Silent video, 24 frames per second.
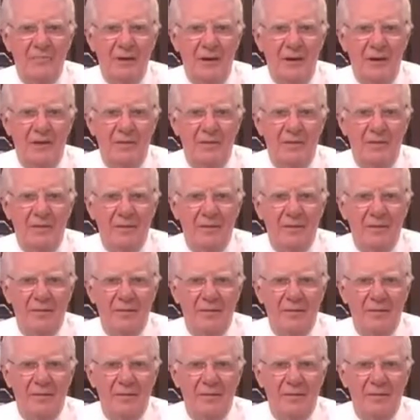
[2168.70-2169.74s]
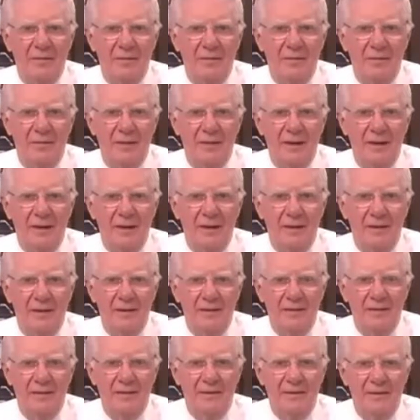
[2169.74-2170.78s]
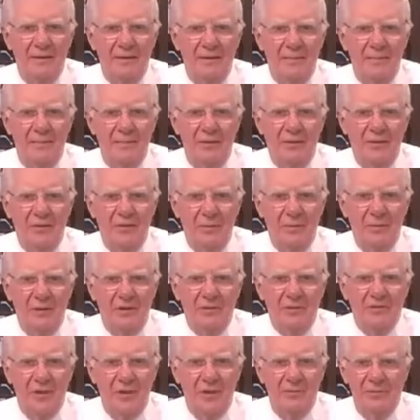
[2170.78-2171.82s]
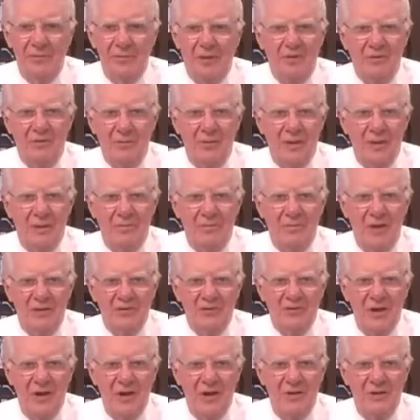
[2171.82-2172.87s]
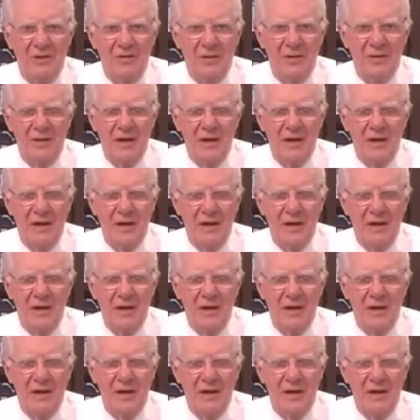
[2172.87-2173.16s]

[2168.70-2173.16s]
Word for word: up here, okay? Build the picture, build the big picture.